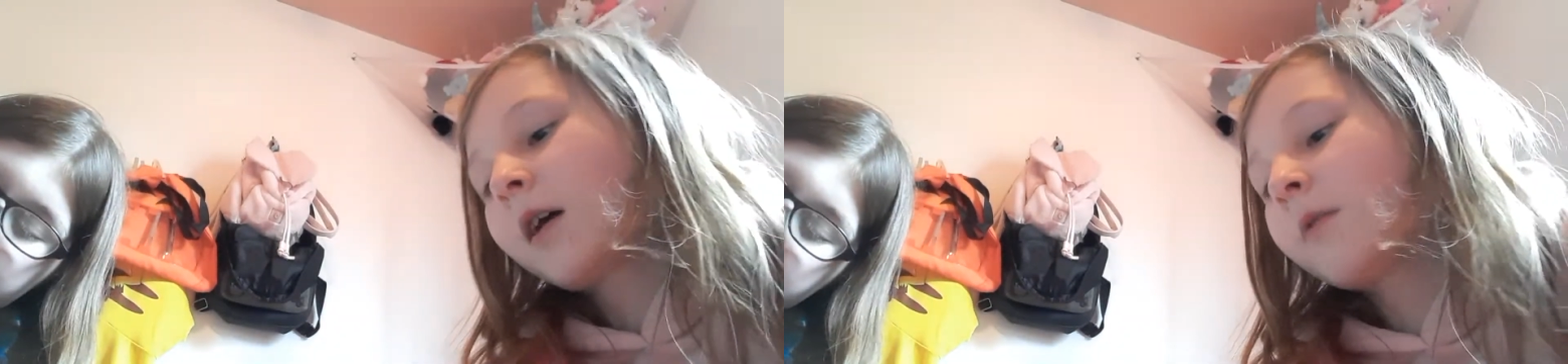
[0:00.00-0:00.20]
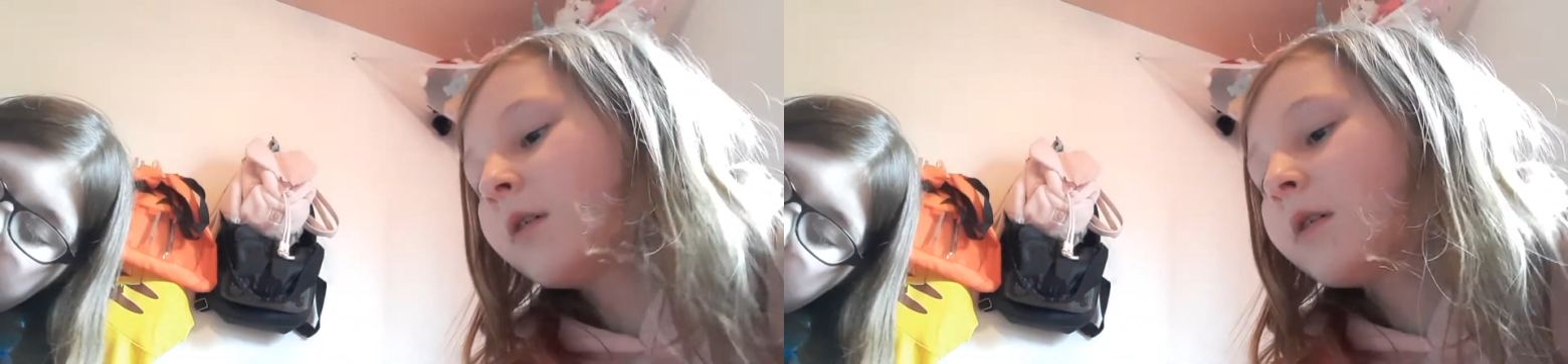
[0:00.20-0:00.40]
I
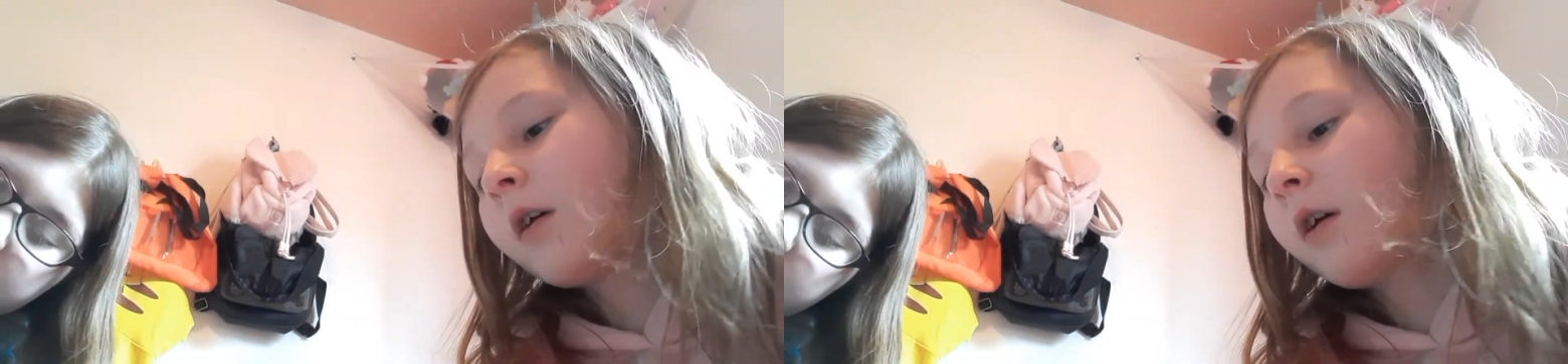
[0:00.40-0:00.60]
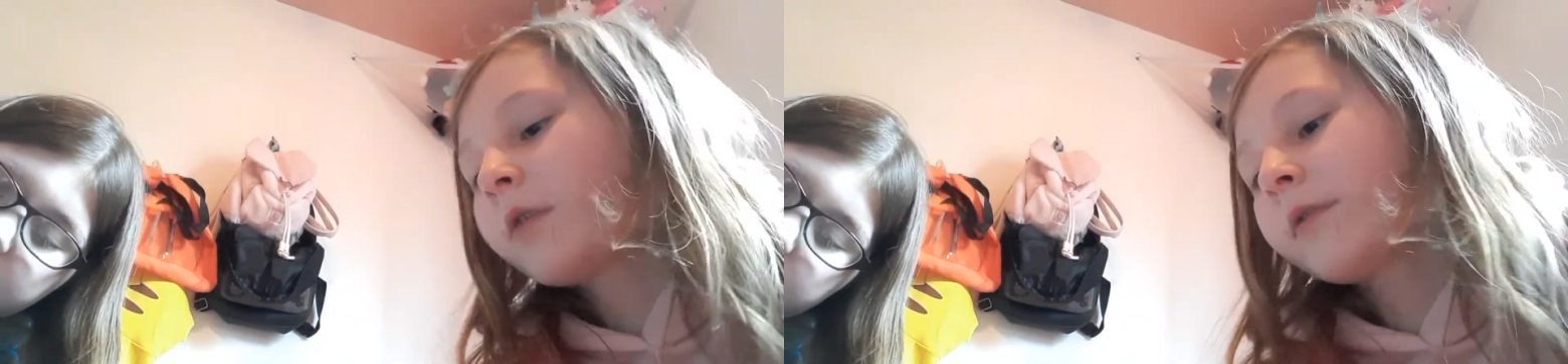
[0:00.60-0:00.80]
want
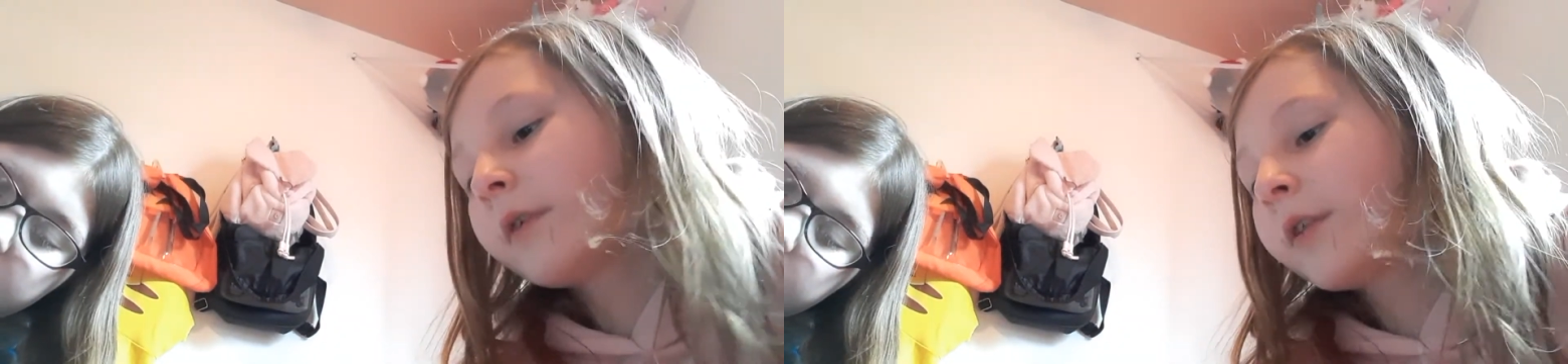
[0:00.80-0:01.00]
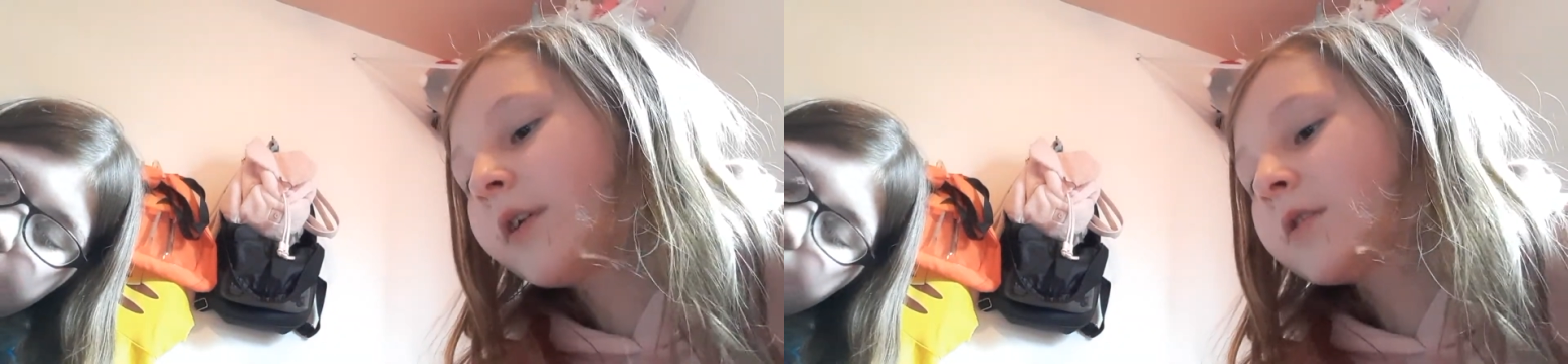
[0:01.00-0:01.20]
all three
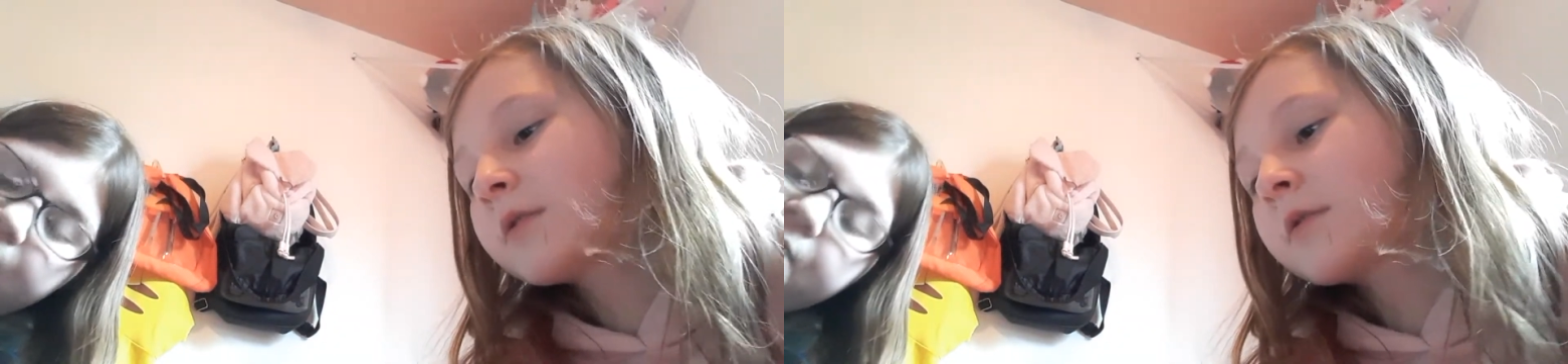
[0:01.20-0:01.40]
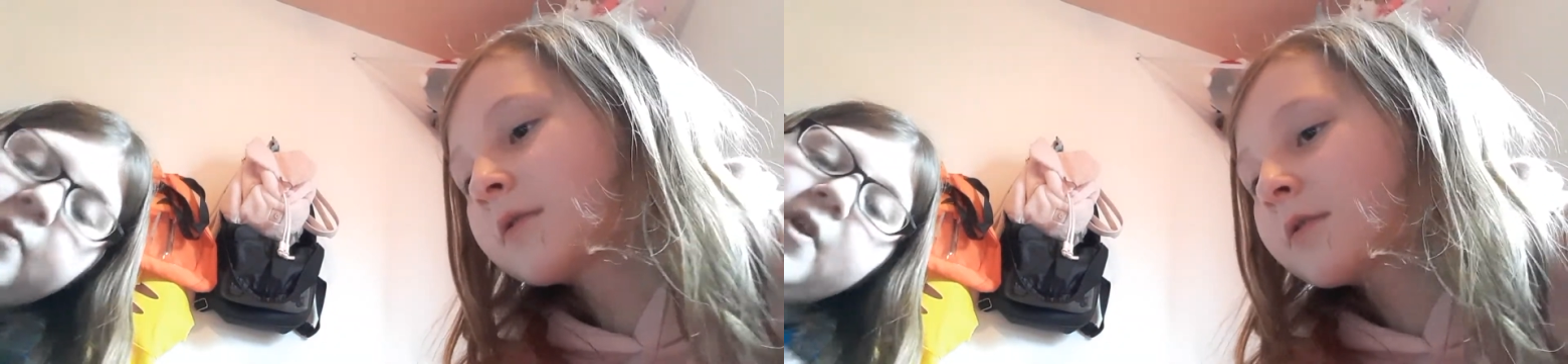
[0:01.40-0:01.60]
of those.
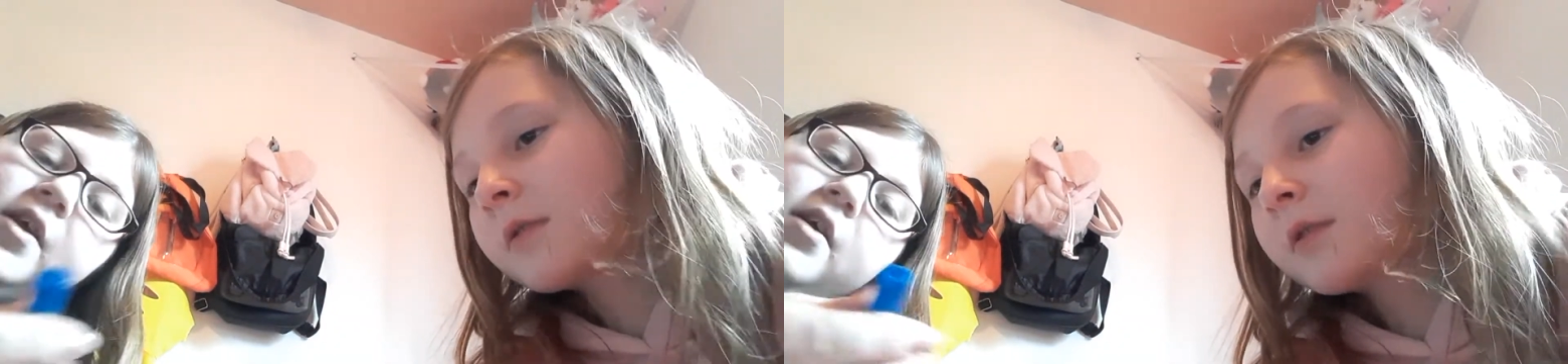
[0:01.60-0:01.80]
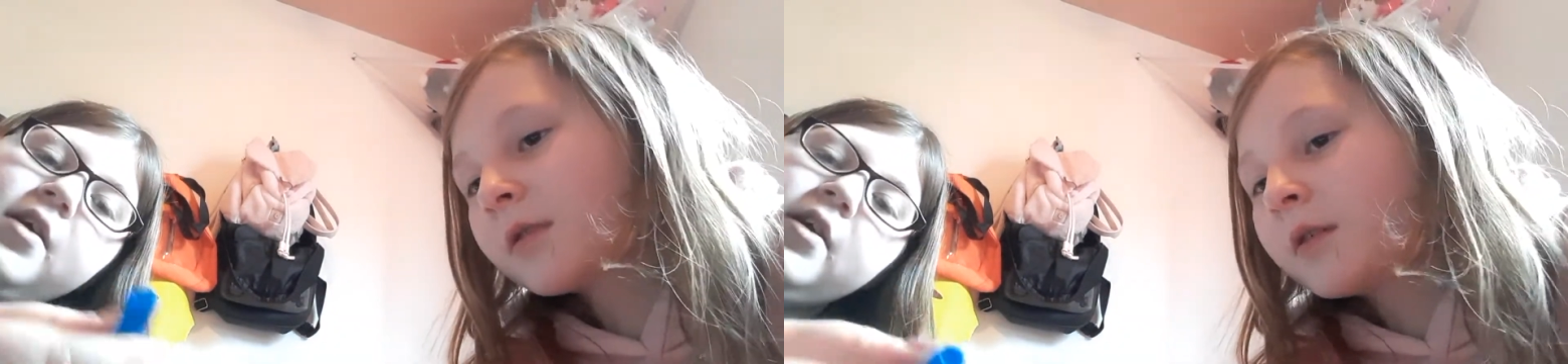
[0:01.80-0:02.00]

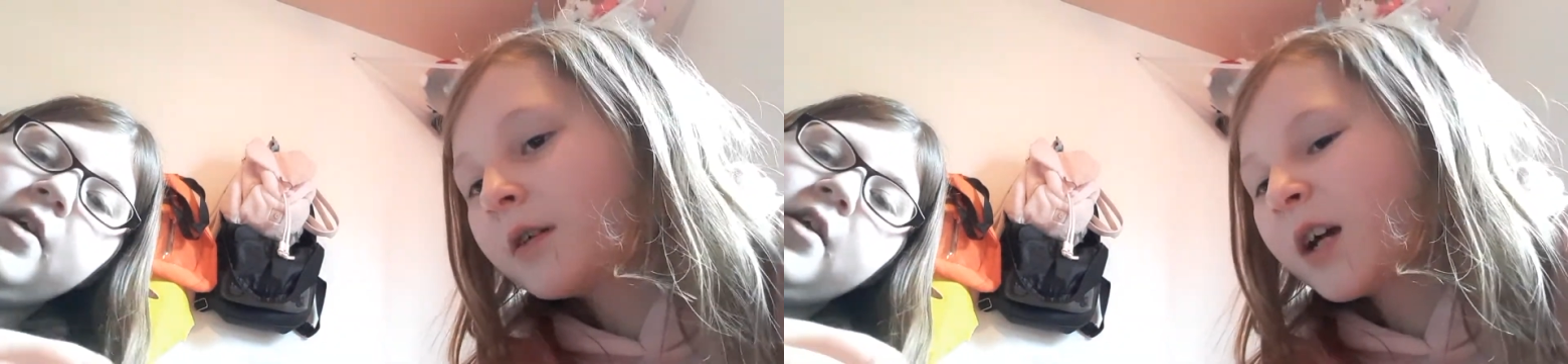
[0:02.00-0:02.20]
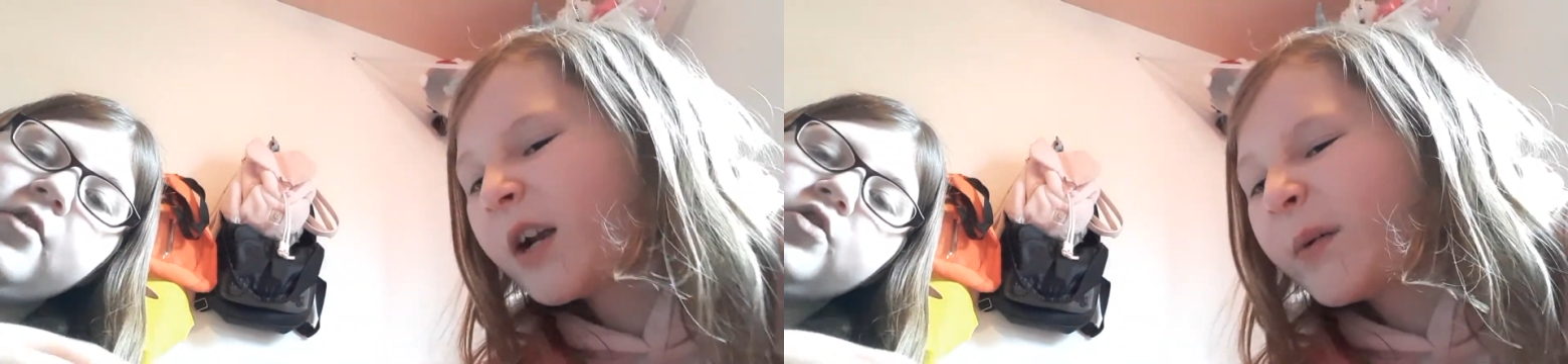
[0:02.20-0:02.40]

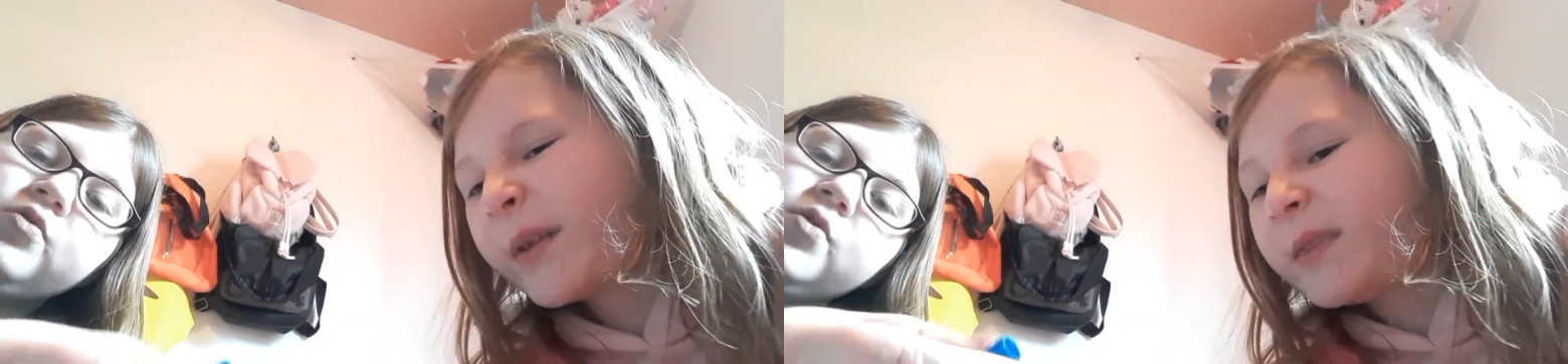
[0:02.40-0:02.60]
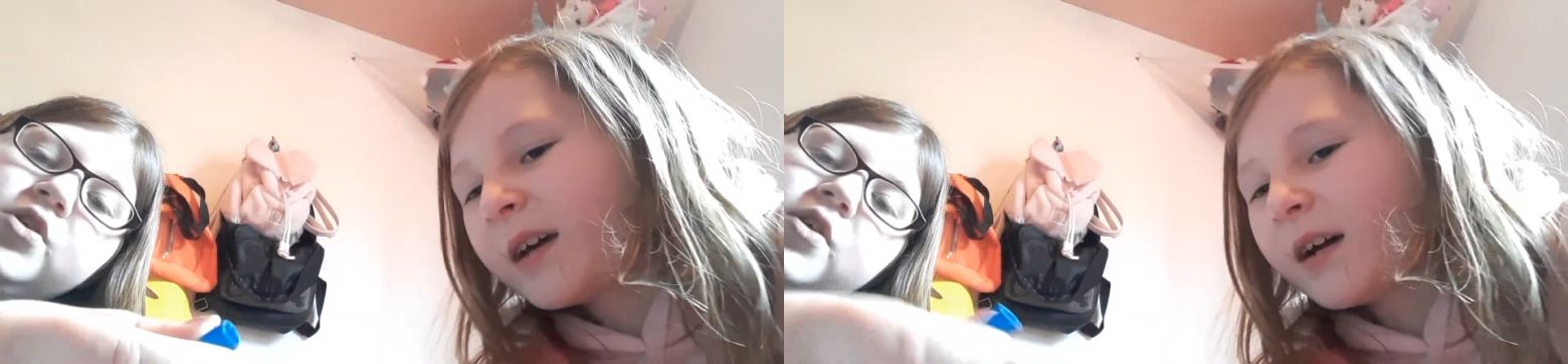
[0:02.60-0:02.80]
And I don't
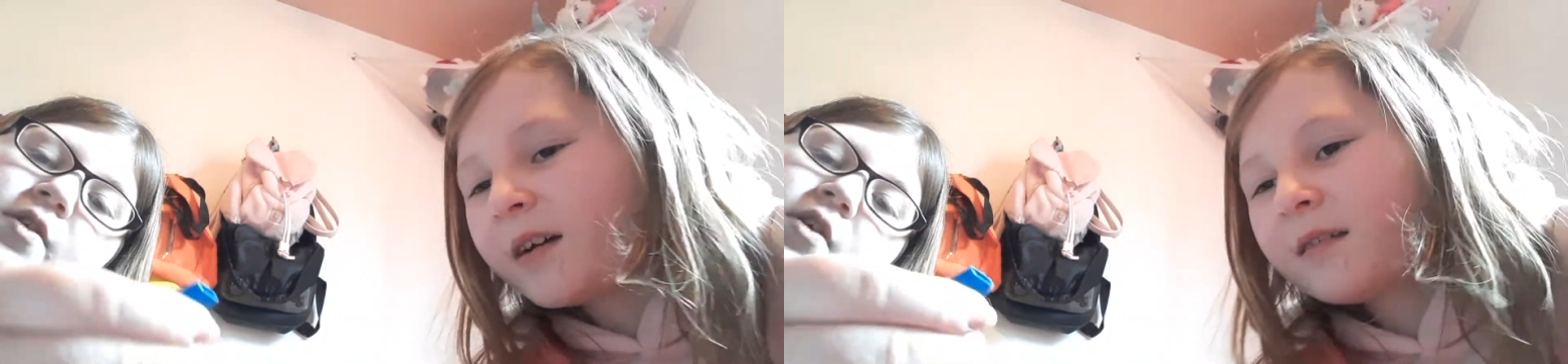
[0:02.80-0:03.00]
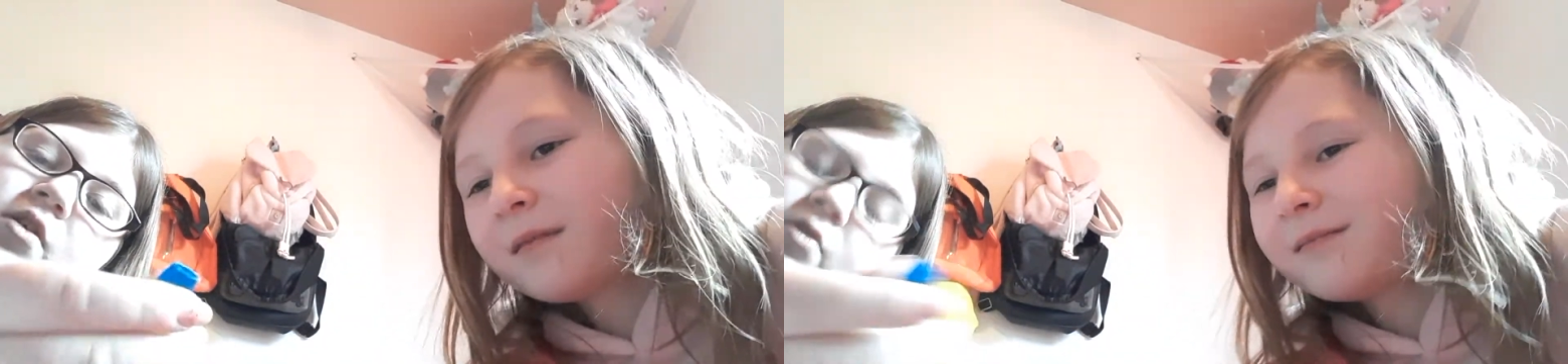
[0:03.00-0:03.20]
want that.
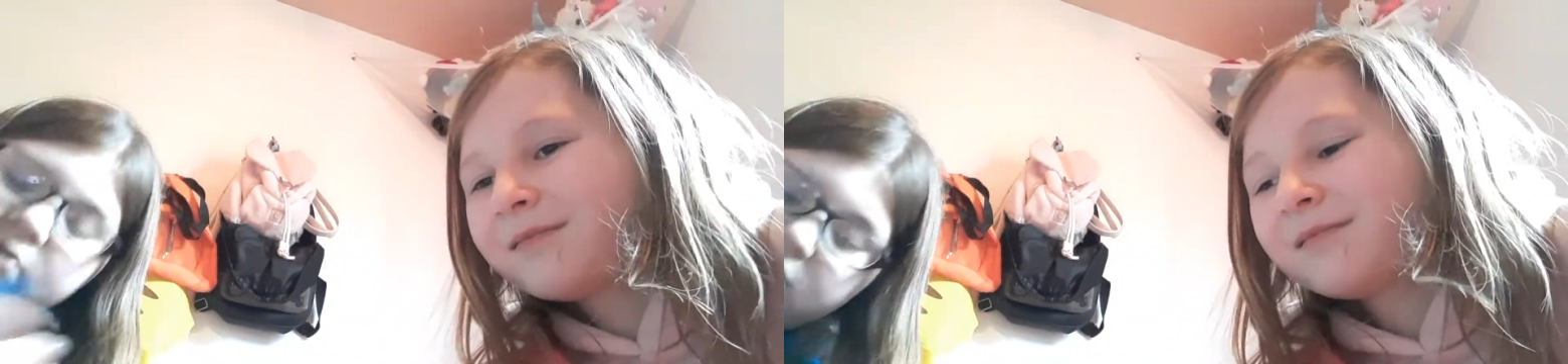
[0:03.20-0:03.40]
Thing.